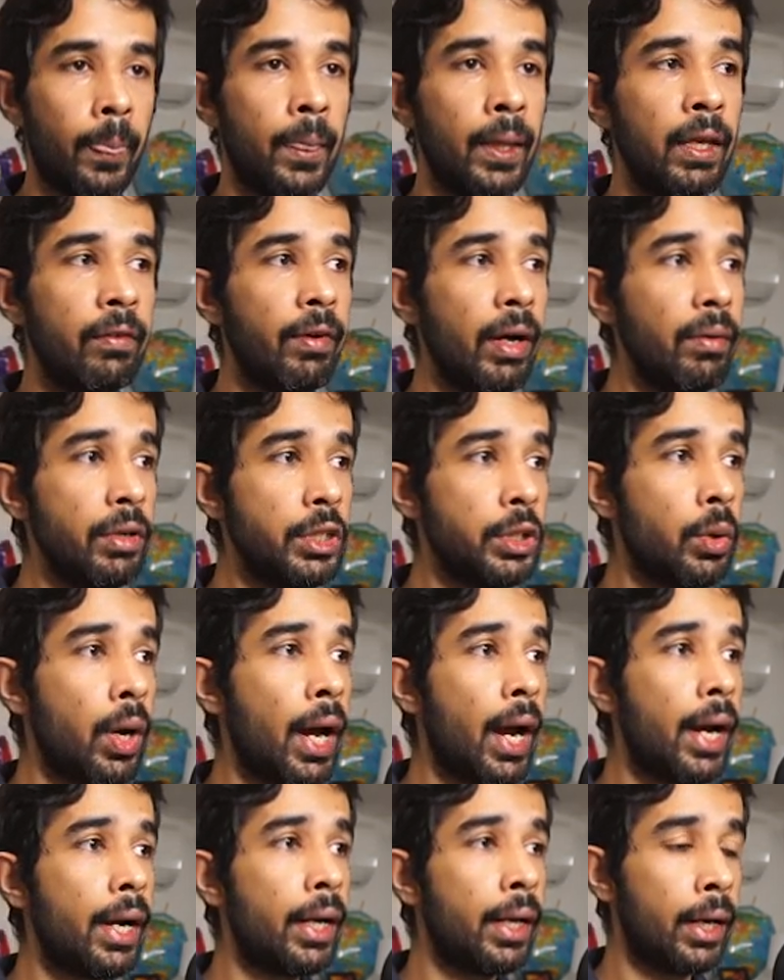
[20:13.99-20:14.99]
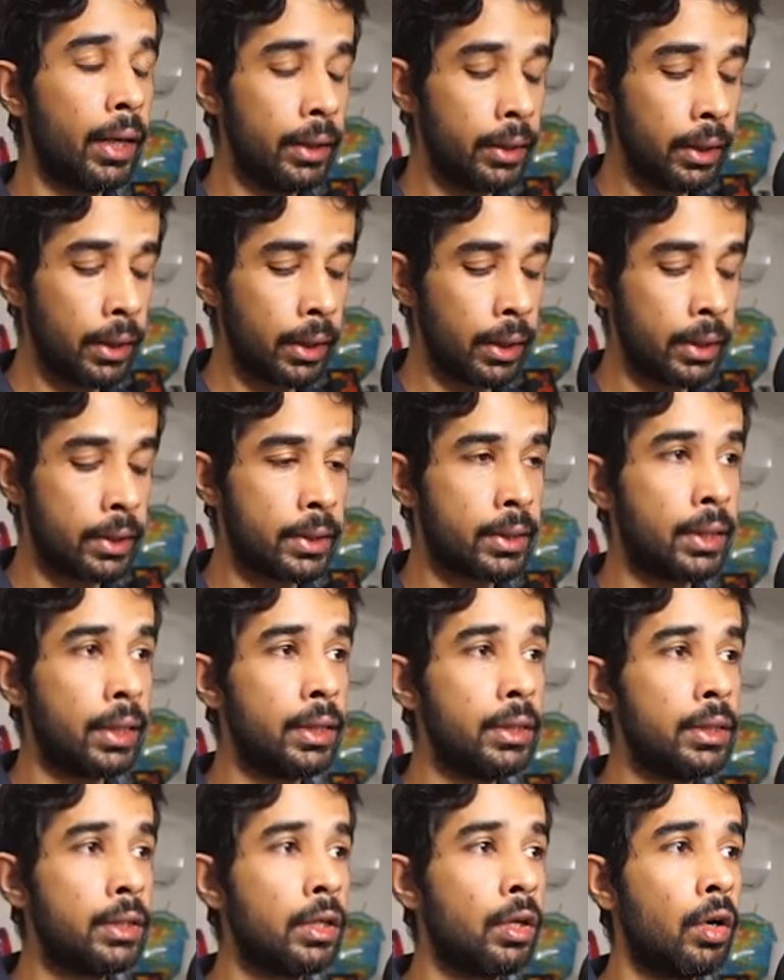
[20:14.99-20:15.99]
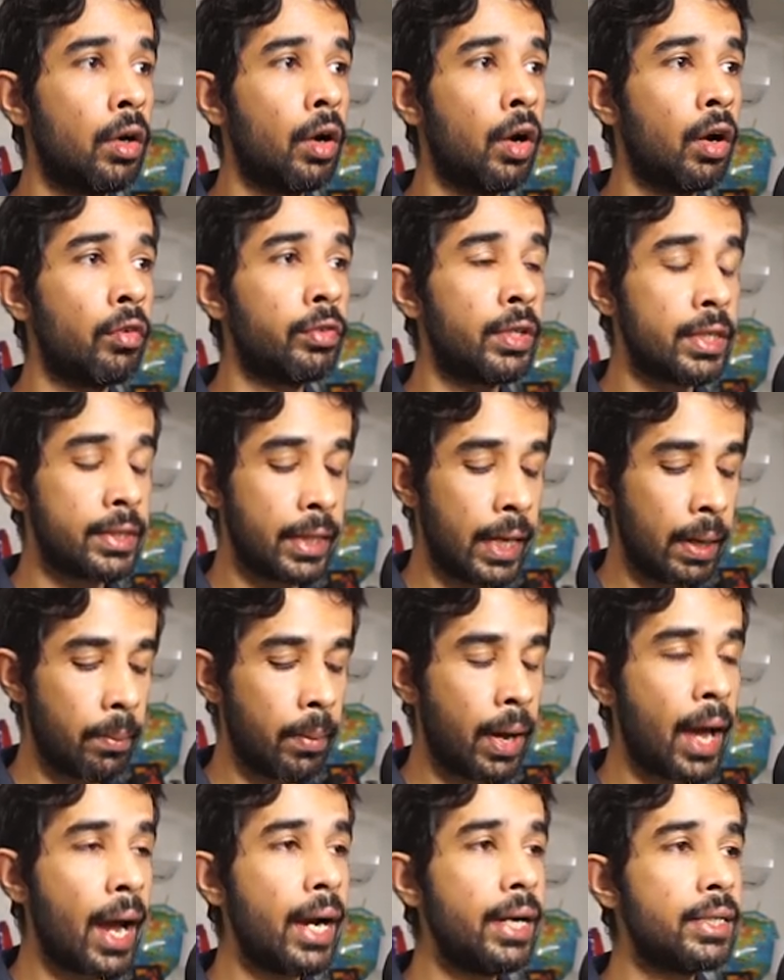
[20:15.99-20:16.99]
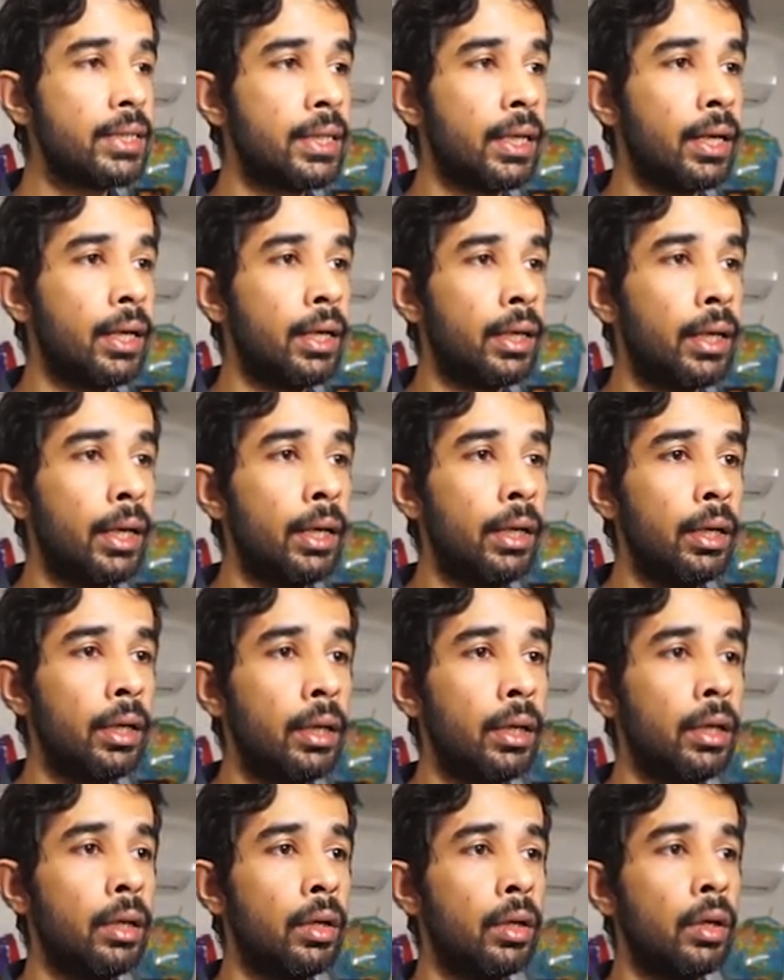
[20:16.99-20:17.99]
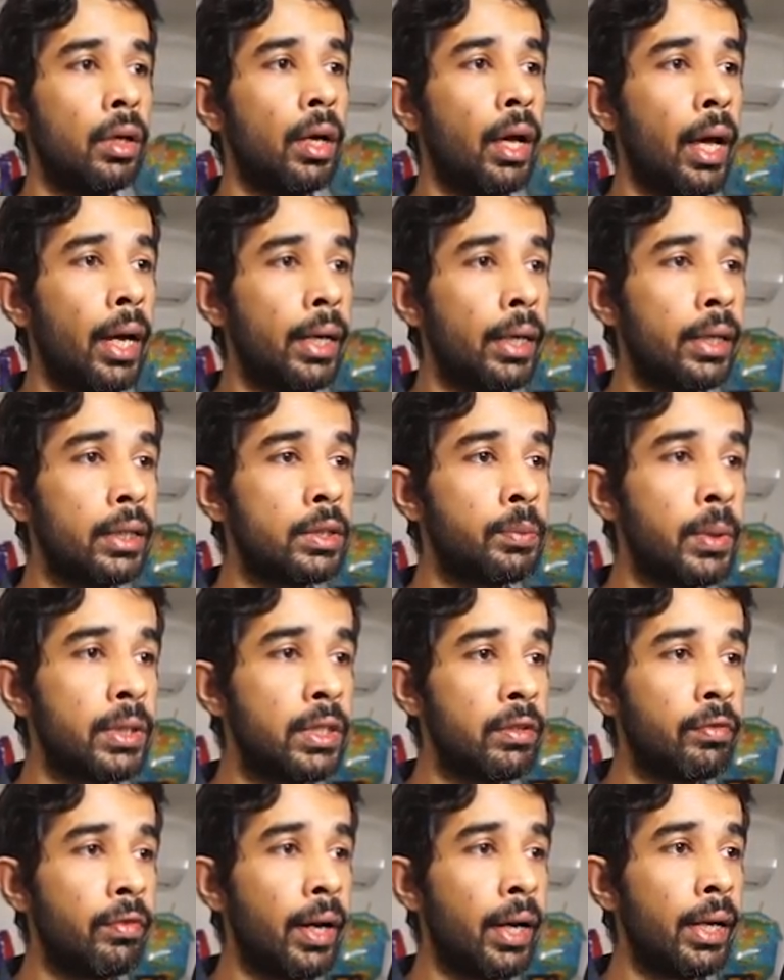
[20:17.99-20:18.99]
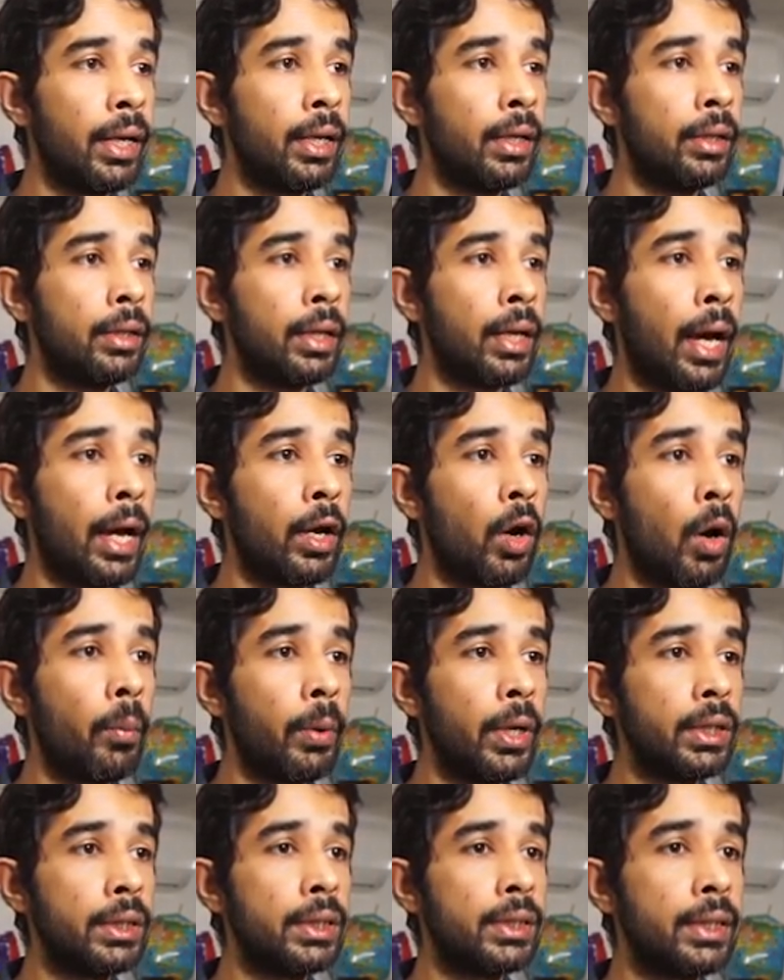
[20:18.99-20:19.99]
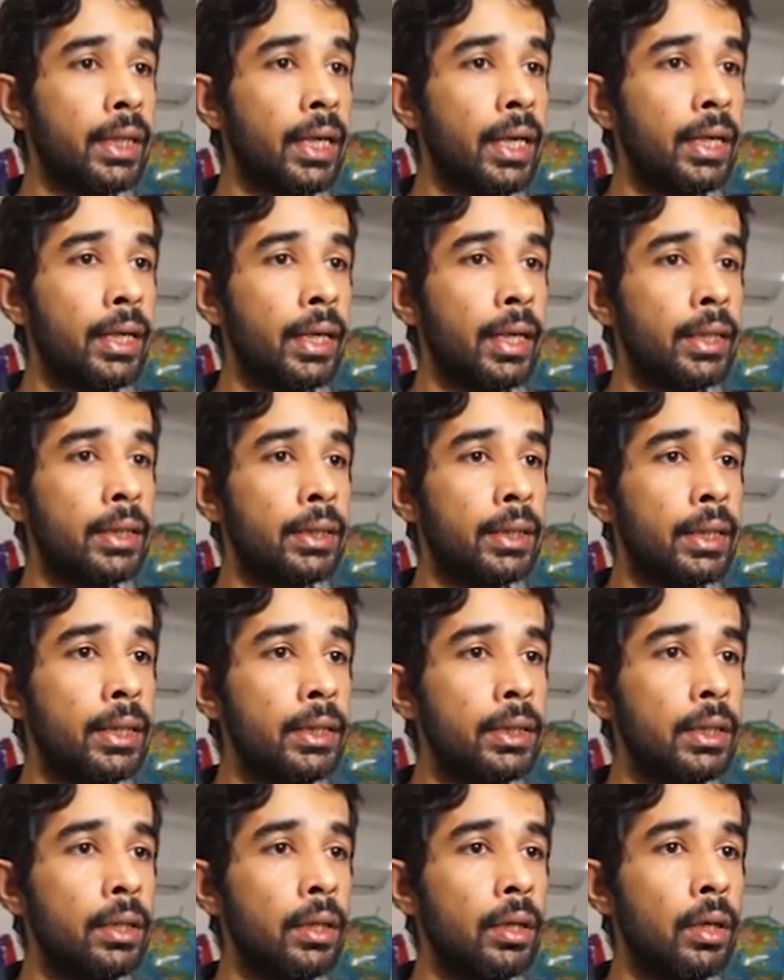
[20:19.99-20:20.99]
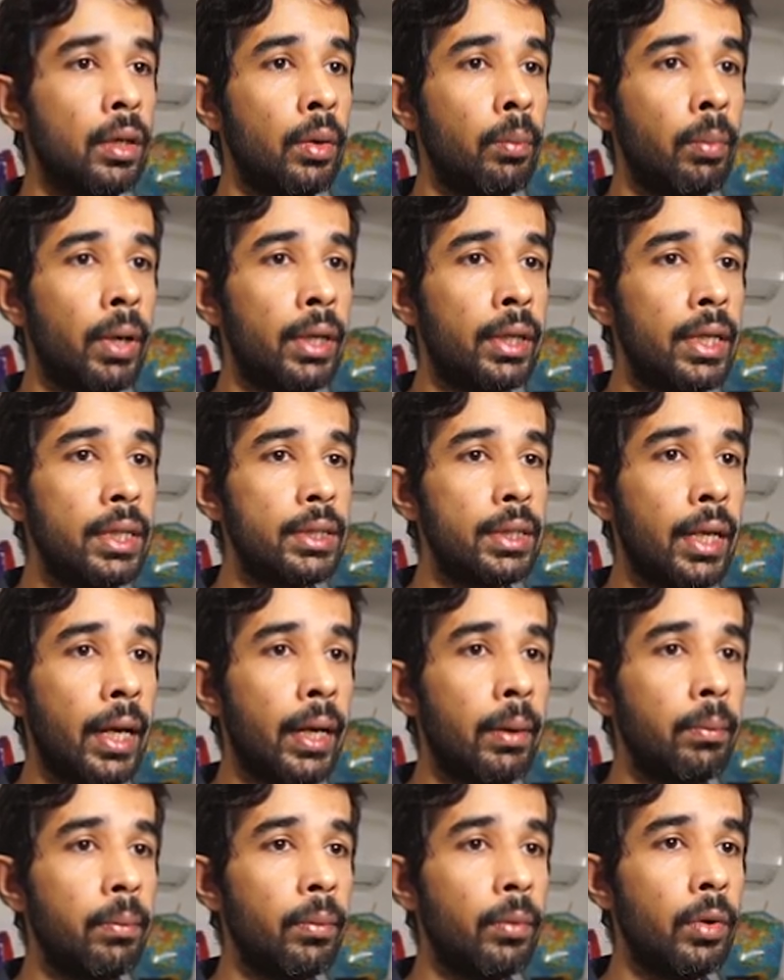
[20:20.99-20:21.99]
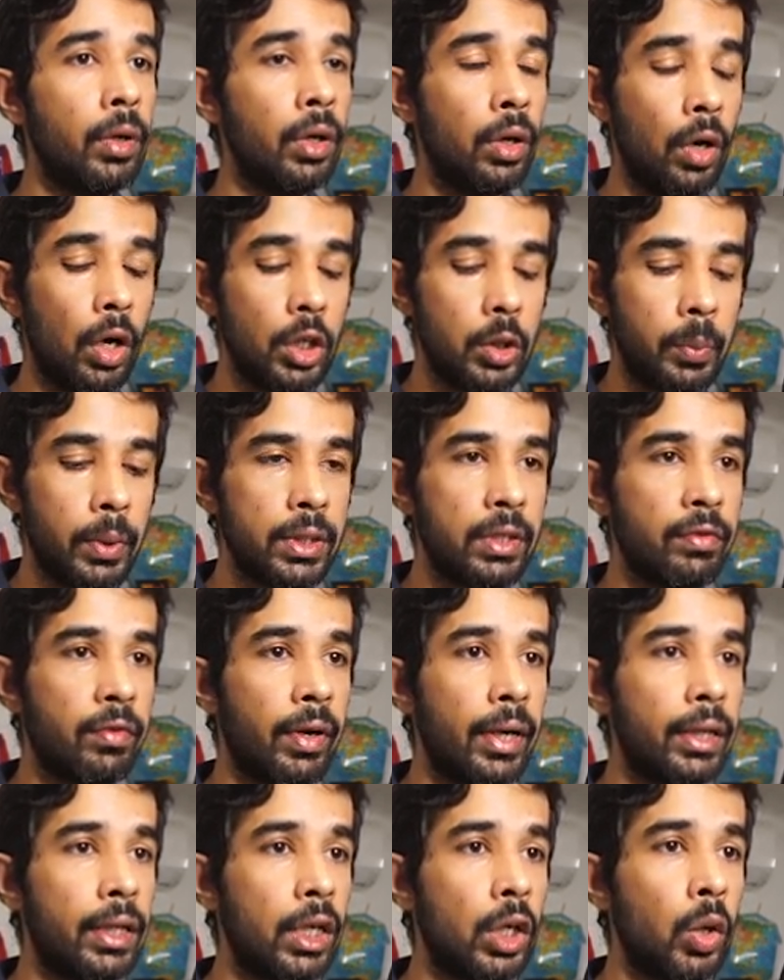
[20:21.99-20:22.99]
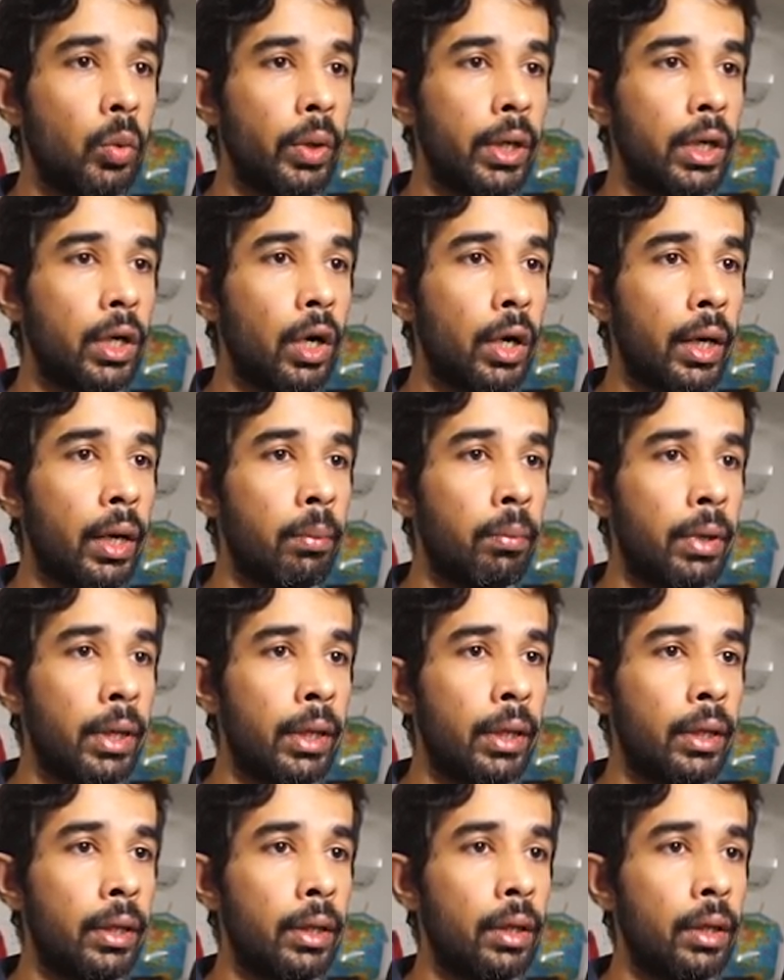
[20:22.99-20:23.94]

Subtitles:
If I was to add another instance of the same add Singleton and specify the IOperation Singleton instance, but this time not specify the GUID.empty.